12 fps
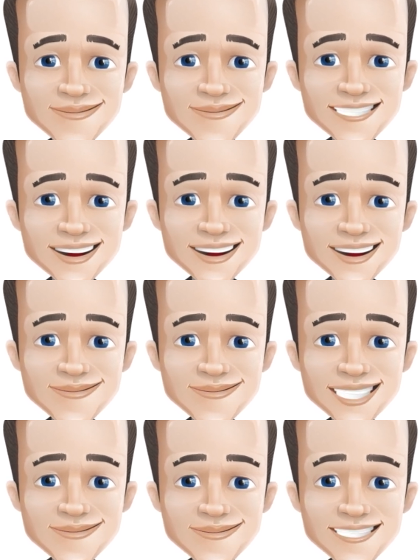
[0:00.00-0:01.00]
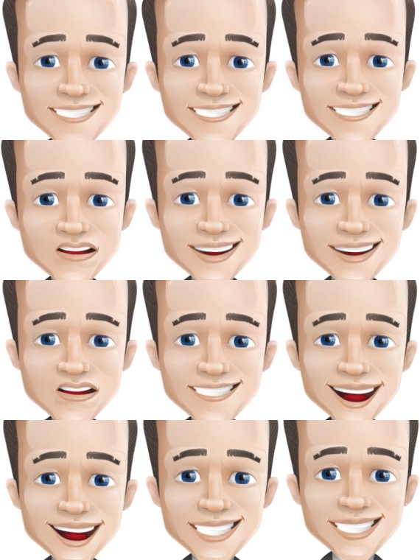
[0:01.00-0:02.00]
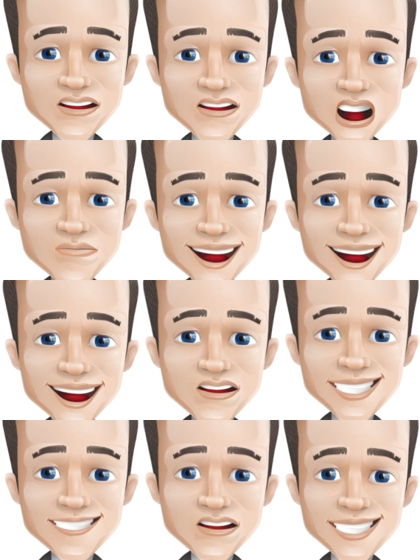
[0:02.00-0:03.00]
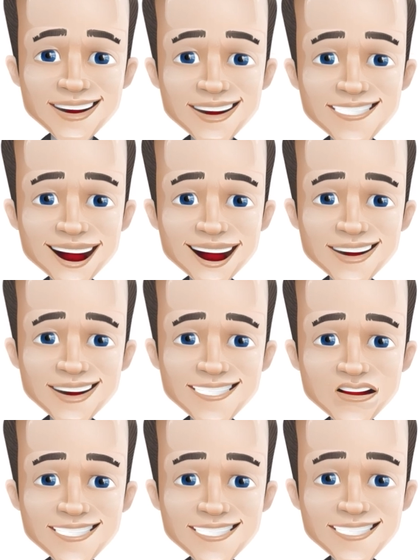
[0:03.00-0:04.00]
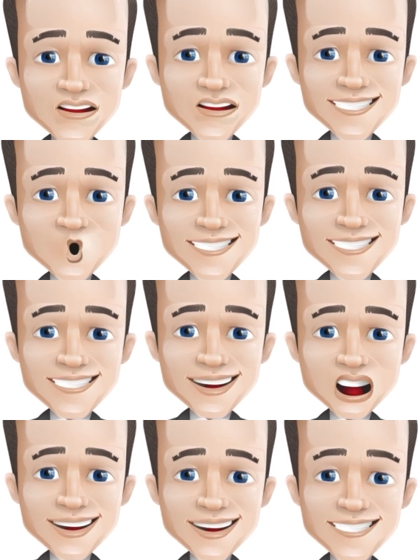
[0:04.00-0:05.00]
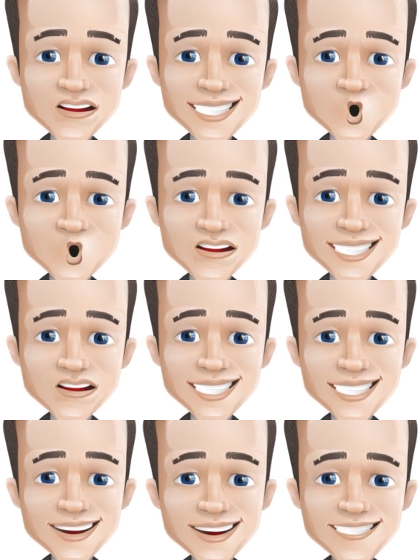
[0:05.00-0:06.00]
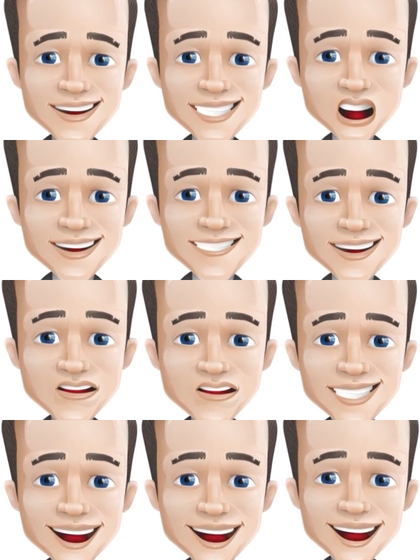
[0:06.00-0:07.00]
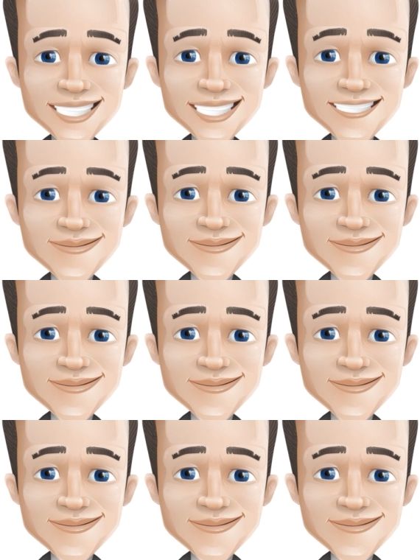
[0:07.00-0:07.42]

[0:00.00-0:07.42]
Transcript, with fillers: Trading. Spotting the trend and momentum comes in handy for a scalper who can even enter and exit briefly to repeat a pattern.